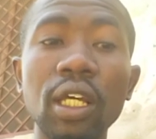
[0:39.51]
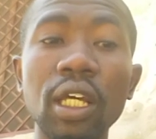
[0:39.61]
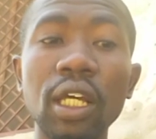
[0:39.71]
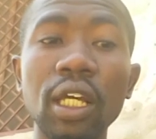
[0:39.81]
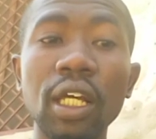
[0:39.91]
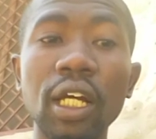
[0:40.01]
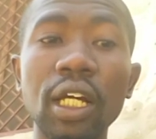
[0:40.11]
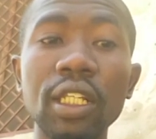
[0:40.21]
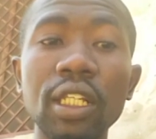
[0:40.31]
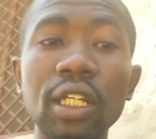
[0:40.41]

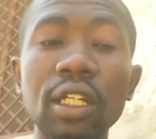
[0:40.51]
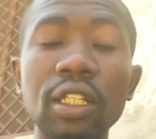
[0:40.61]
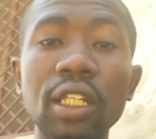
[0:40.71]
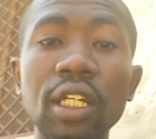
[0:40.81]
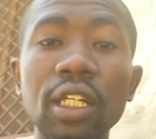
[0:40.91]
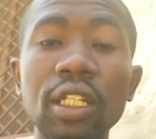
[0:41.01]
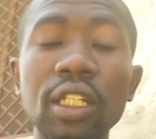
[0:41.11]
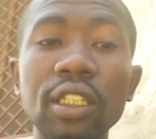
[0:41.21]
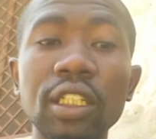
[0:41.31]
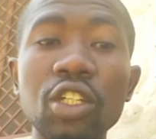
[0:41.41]
uh, and in the
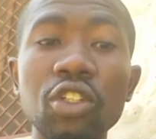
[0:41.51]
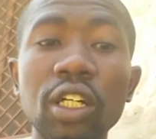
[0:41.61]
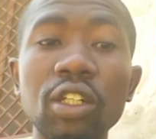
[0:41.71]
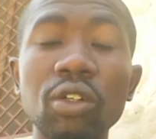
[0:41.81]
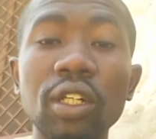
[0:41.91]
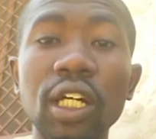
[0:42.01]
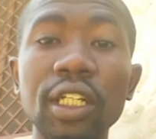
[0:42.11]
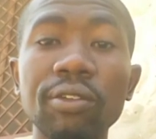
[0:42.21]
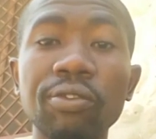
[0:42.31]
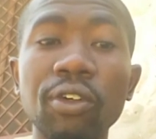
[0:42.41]
in the century known
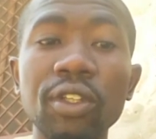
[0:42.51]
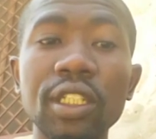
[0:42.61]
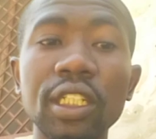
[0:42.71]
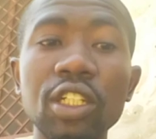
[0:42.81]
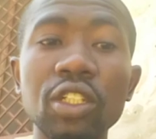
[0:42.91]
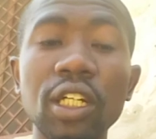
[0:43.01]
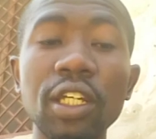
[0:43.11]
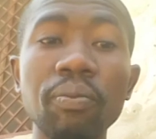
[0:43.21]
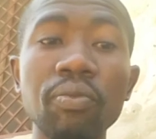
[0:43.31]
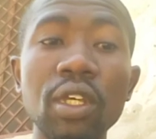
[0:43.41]
as 4th
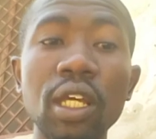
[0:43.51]
century.